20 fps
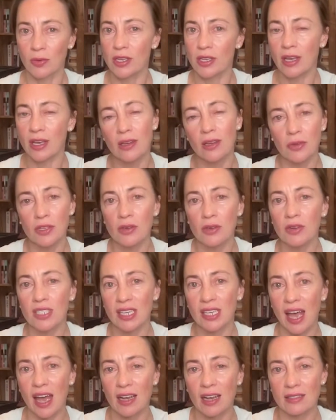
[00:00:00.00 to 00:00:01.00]
I think when you
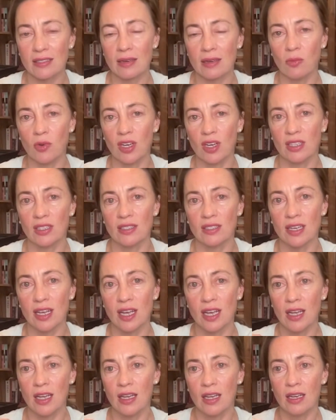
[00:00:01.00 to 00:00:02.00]
attack someone's
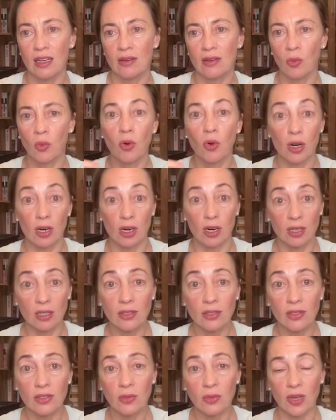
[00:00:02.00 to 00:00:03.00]

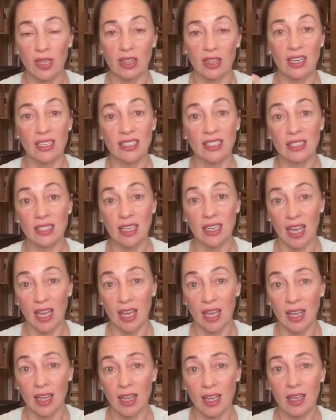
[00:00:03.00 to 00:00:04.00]
words, what they
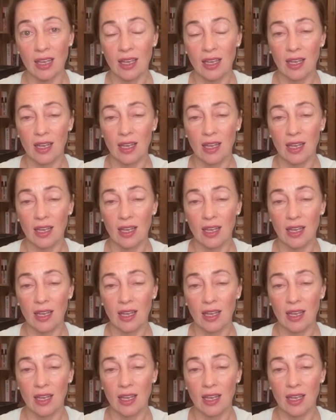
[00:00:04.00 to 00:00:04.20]
say,